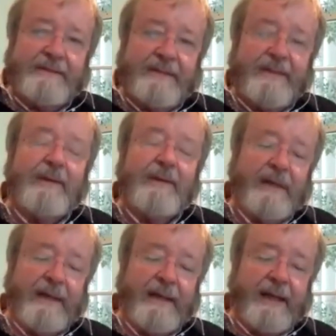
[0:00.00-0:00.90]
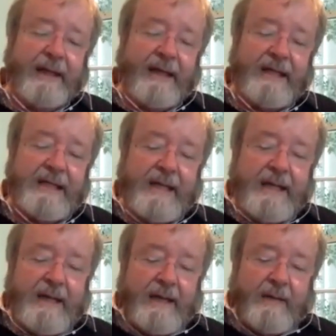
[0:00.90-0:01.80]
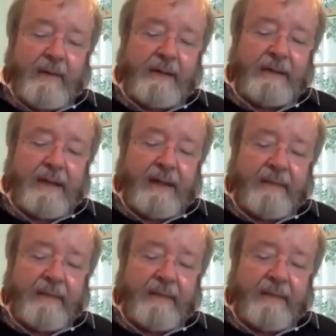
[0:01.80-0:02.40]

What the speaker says: Okay, yes. Well,